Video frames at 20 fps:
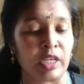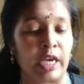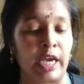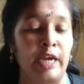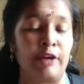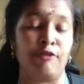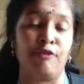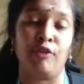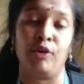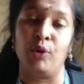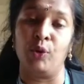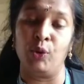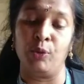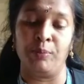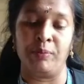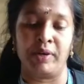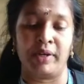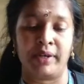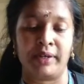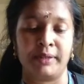had
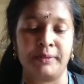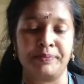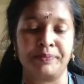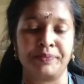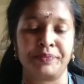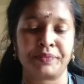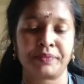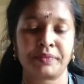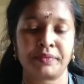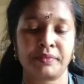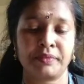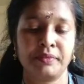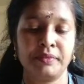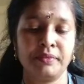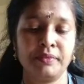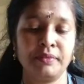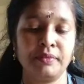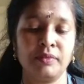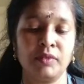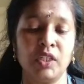flown by
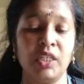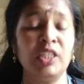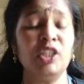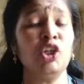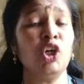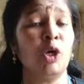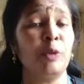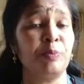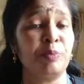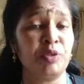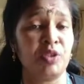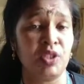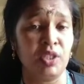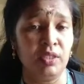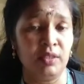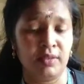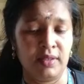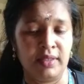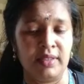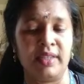in the
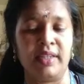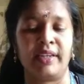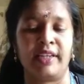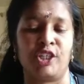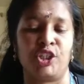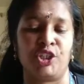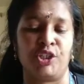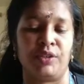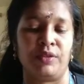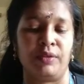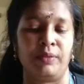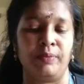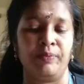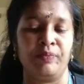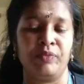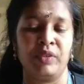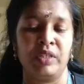opposite direction.